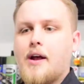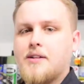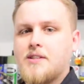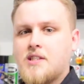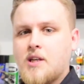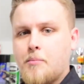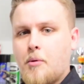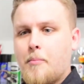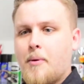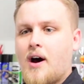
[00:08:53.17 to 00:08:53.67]

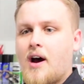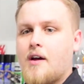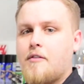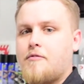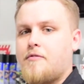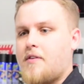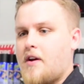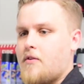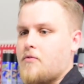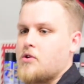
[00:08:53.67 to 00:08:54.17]
Some of my
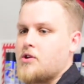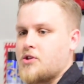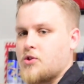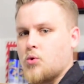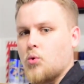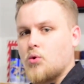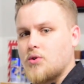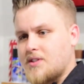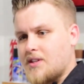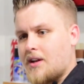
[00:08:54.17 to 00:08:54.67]
favorite
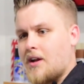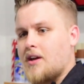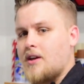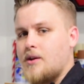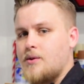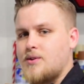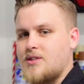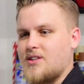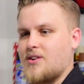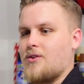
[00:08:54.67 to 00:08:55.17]
tools that I
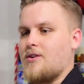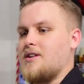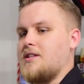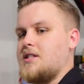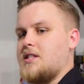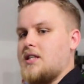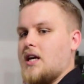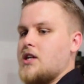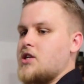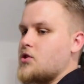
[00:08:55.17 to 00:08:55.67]
use that are
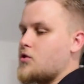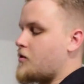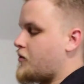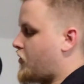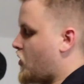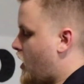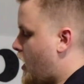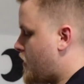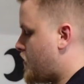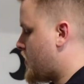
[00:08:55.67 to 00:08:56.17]
essential for
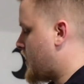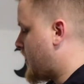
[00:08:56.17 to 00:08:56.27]
every